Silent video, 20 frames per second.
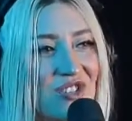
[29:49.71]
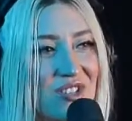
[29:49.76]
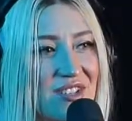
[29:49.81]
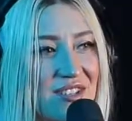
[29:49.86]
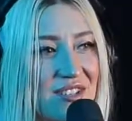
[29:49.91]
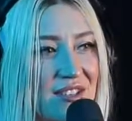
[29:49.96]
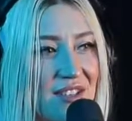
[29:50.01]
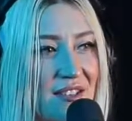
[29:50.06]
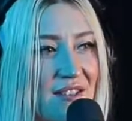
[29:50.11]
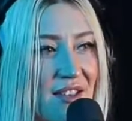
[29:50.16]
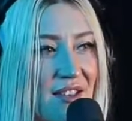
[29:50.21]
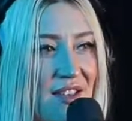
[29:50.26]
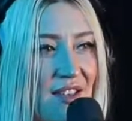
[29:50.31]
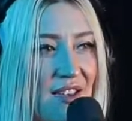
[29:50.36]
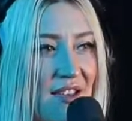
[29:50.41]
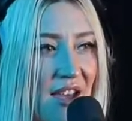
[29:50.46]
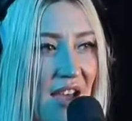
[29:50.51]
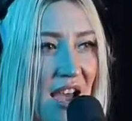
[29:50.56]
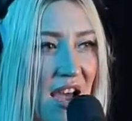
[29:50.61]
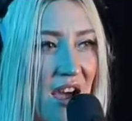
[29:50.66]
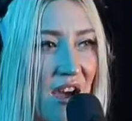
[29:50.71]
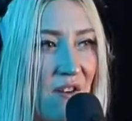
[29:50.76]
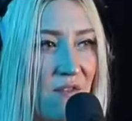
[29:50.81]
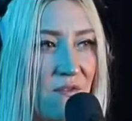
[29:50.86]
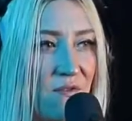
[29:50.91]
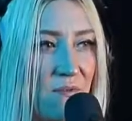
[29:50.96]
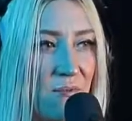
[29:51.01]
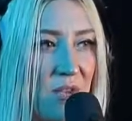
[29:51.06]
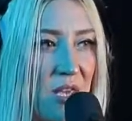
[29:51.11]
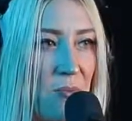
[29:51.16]
just to like
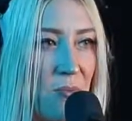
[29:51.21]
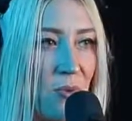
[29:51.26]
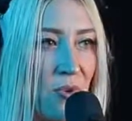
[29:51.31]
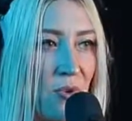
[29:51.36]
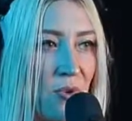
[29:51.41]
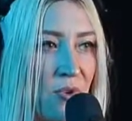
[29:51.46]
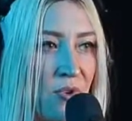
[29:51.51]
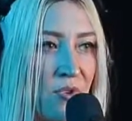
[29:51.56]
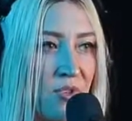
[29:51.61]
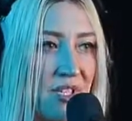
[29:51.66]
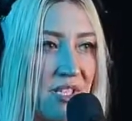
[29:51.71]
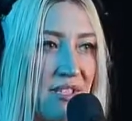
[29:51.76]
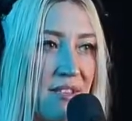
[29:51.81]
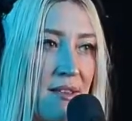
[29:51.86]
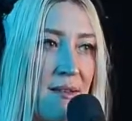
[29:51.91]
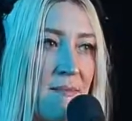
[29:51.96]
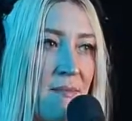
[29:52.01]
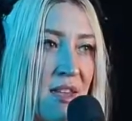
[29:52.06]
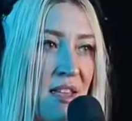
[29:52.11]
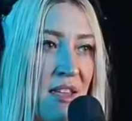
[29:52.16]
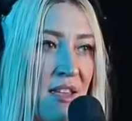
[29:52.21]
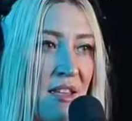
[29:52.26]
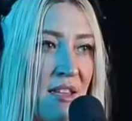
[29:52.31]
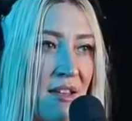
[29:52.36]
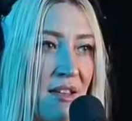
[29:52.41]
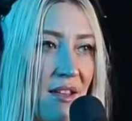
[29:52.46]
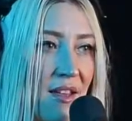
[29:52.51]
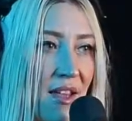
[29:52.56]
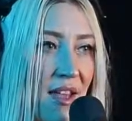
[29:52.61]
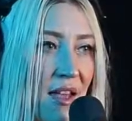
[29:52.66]
have people see
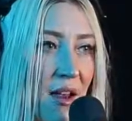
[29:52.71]
me